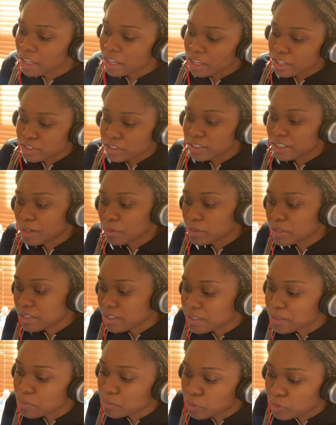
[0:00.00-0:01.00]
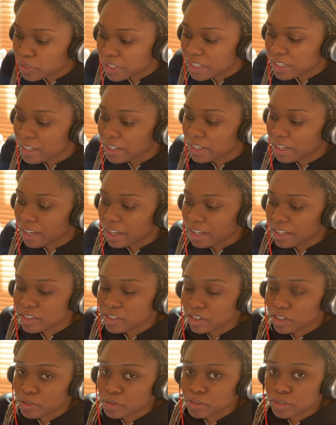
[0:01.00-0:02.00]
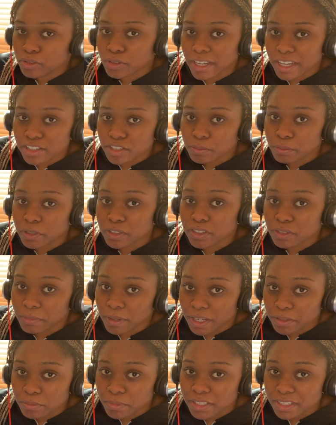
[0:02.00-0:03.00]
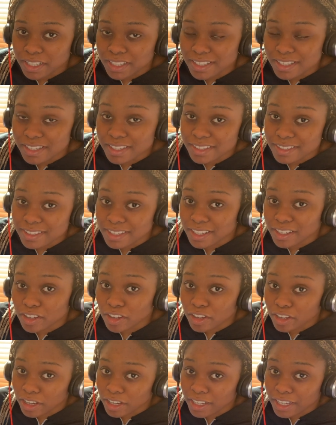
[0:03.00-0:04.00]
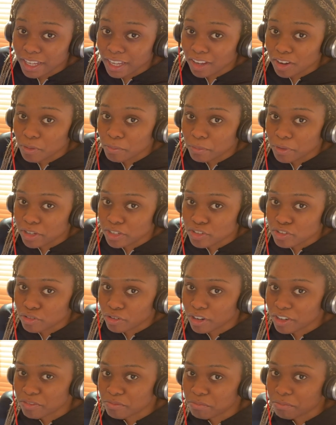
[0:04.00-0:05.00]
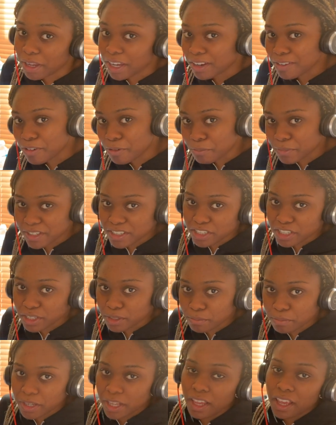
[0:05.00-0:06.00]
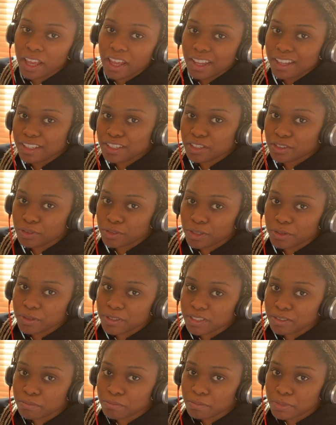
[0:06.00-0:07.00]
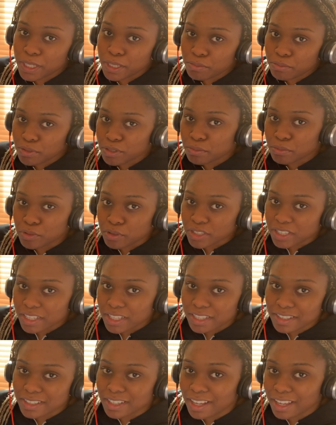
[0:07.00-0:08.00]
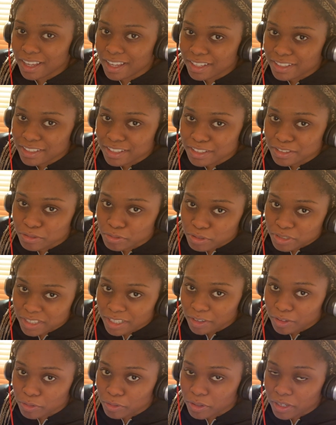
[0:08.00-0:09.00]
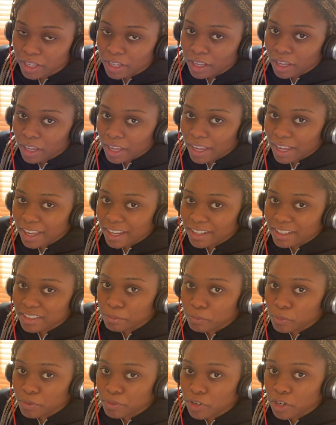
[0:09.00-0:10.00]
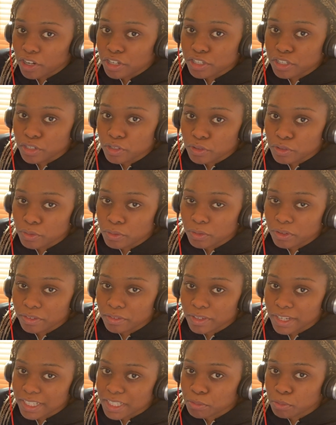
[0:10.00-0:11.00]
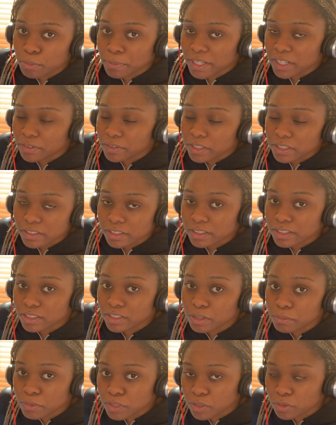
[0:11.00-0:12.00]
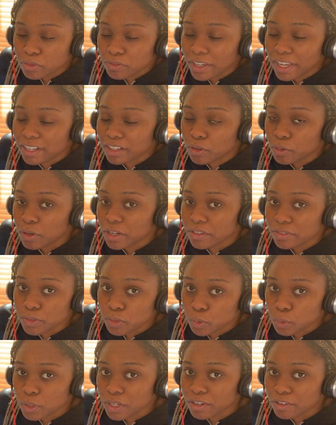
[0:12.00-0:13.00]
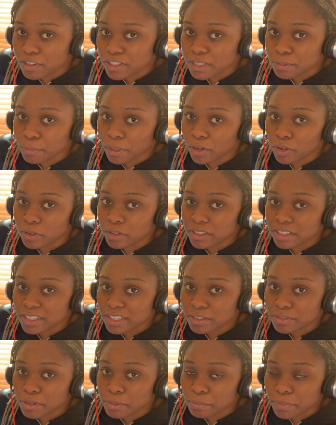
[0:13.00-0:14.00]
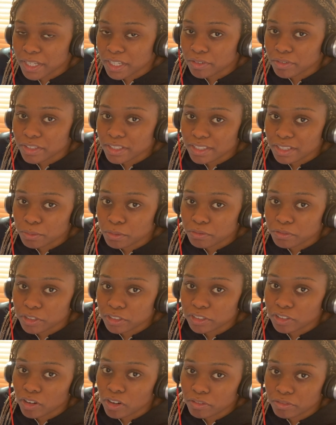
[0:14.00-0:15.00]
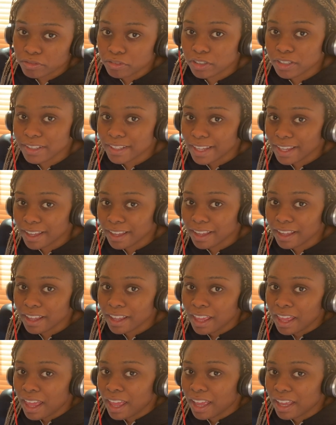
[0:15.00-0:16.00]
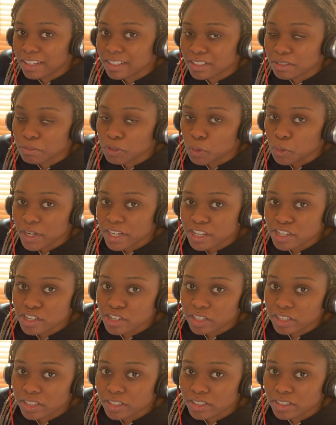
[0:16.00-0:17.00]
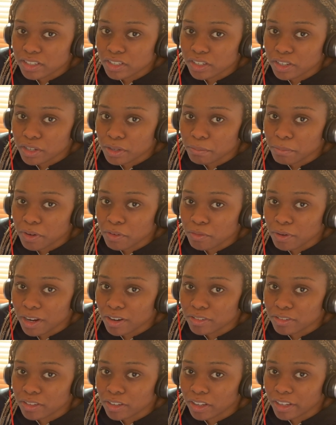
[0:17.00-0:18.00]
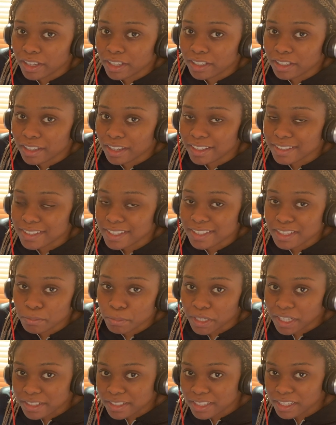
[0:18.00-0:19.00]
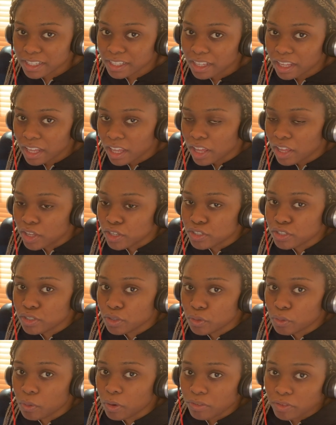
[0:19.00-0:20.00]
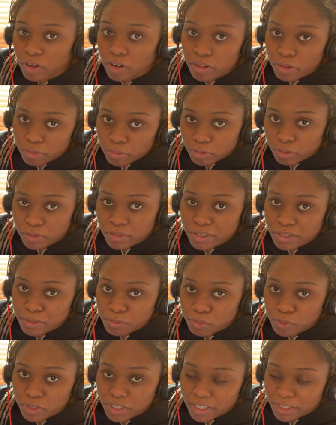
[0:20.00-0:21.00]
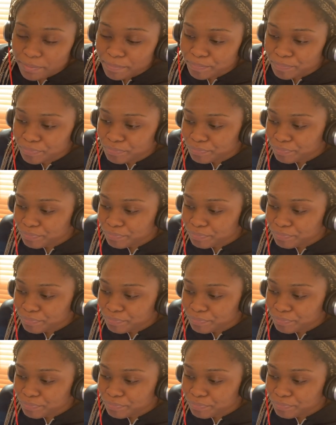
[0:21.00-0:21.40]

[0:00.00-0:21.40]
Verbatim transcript: so that was this morning and I also catched up on some admin tasks as I said earlier on my drive back from the gym so there was some people support tickets that I had to sort out and we've got a new flexible benefit system so I've had quite a few queries about the different benefits that we've got to offer on there and some questions um, around like accessibility so I've gone through those this morning